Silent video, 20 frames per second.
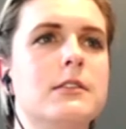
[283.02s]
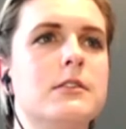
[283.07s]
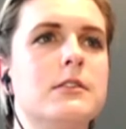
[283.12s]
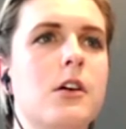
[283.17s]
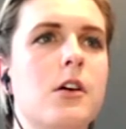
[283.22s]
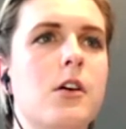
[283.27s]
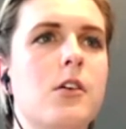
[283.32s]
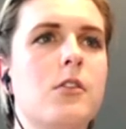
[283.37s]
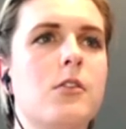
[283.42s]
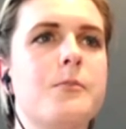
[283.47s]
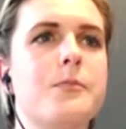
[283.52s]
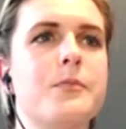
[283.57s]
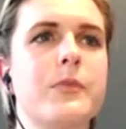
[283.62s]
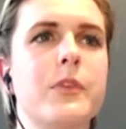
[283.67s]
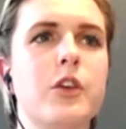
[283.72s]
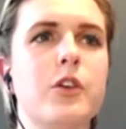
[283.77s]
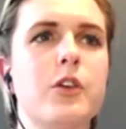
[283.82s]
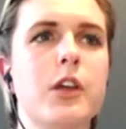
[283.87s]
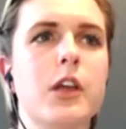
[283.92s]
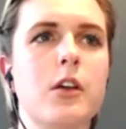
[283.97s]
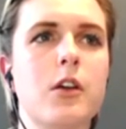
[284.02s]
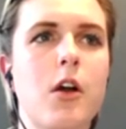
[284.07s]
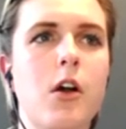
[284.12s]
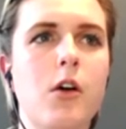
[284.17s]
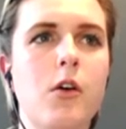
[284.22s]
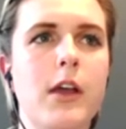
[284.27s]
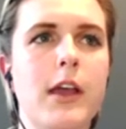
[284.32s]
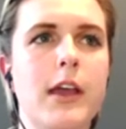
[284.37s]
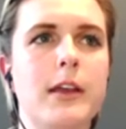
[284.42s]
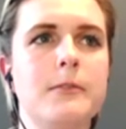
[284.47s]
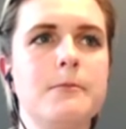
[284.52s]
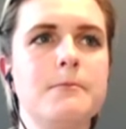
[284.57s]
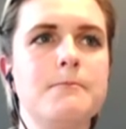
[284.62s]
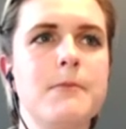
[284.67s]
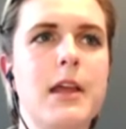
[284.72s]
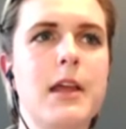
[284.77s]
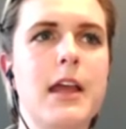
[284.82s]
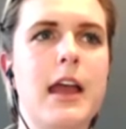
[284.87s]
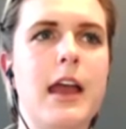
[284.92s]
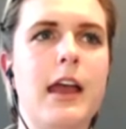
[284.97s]
So you can go in
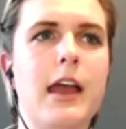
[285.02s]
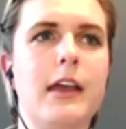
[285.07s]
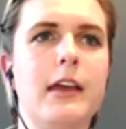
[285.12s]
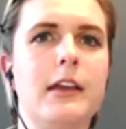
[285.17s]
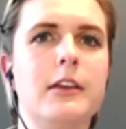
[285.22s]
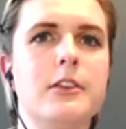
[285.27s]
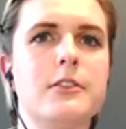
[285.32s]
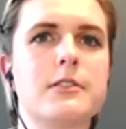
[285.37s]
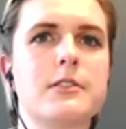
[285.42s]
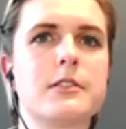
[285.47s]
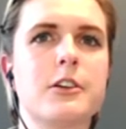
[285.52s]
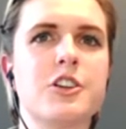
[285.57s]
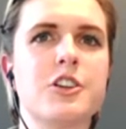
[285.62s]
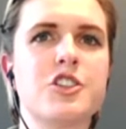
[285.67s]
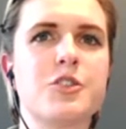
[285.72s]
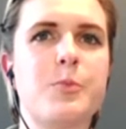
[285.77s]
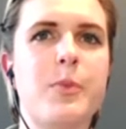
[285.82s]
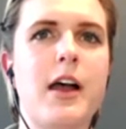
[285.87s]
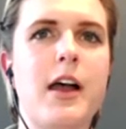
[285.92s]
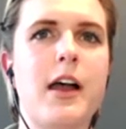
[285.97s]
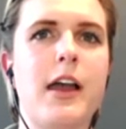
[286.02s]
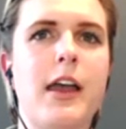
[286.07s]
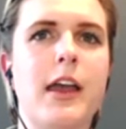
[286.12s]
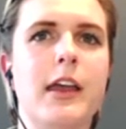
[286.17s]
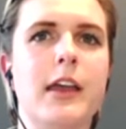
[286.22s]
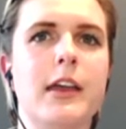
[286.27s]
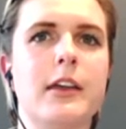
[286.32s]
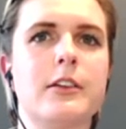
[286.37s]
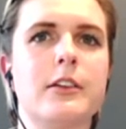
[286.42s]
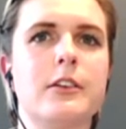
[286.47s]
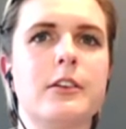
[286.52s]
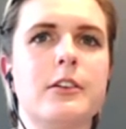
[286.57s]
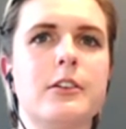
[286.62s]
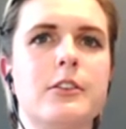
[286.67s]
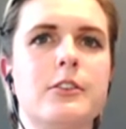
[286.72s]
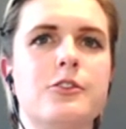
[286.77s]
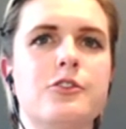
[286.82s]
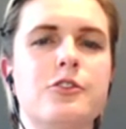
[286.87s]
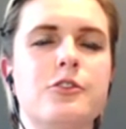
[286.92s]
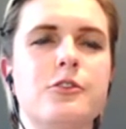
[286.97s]
and you search by
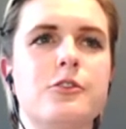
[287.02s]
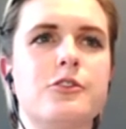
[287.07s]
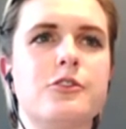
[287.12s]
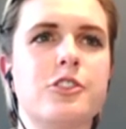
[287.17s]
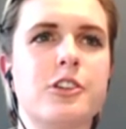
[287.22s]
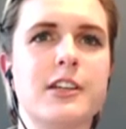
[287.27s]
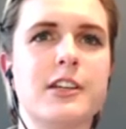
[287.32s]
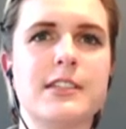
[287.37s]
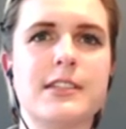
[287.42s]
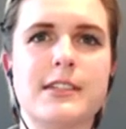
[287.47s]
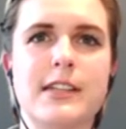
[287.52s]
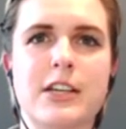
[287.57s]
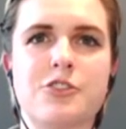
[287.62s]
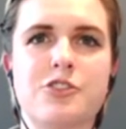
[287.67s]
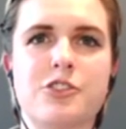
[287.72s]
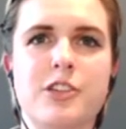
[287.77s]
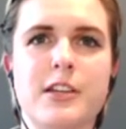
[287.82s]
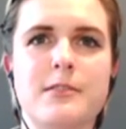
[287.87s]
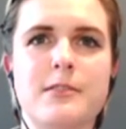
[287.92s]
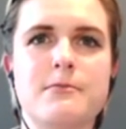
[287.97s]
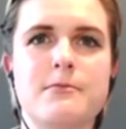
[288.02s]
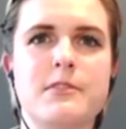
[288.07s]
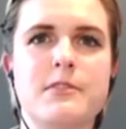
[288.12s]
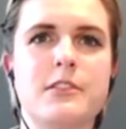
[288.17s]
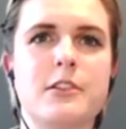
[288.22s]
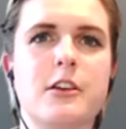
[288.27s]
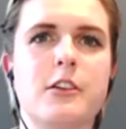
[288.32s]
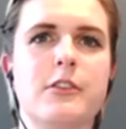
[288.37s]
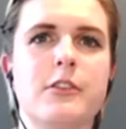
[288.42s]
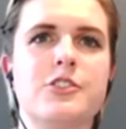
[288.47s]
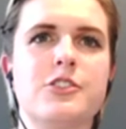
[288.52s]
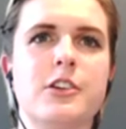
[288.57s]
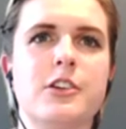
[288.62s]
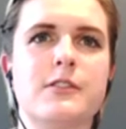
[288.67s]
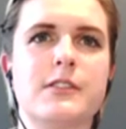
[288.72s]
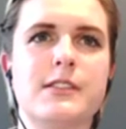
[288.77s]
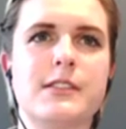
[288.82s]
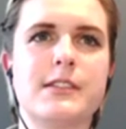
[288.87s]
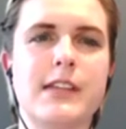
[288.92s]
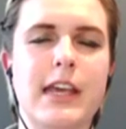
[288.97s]
jurisdiction. So it
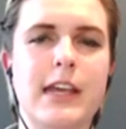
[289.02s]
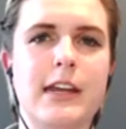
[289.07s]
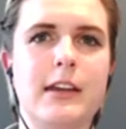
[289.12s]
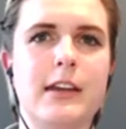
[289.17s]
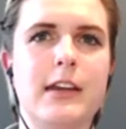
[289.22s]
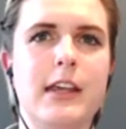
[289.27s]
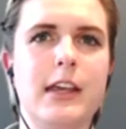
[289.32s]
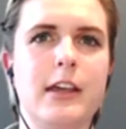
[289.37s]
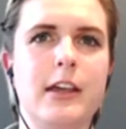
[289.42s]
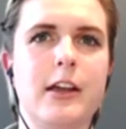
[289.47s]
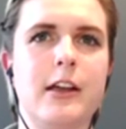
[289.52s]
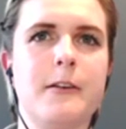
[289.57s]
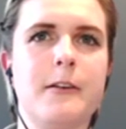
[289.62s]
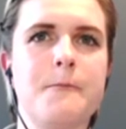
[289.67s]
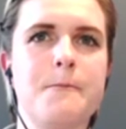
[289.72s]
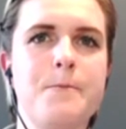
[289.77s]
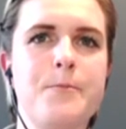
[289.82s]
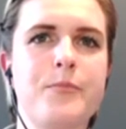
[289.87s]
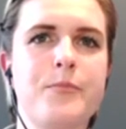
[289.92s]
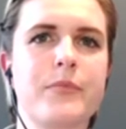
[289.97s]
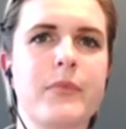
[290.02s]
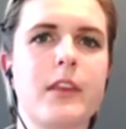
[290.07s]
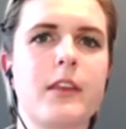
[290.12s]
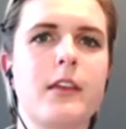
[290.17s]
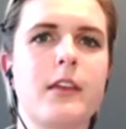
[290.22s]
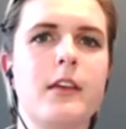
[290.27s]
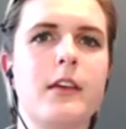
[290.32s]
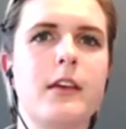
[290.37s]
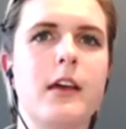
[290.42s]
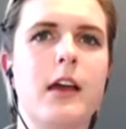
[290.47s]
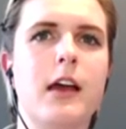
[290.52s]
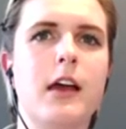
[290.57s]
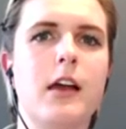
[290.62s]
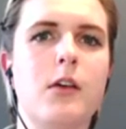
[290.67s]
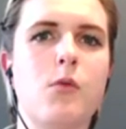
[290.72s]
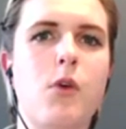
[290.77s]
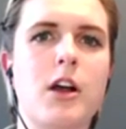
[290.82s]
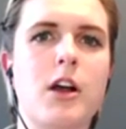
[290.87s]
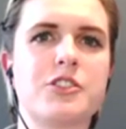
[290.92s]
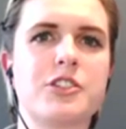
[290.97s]
shows state in here, uh,
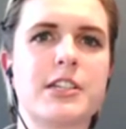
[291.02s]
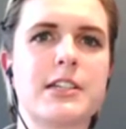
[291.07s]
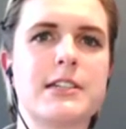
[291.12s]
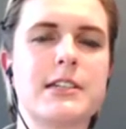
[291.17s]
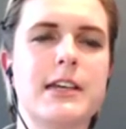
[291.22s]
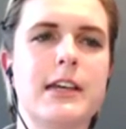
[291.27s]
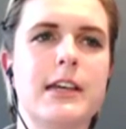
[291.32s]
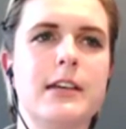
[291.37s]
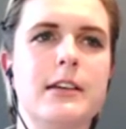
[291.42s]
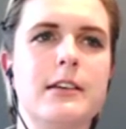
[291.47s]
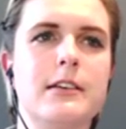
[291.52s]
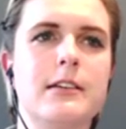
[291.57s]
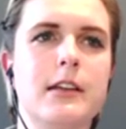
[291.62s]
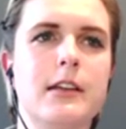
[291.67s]
Washington.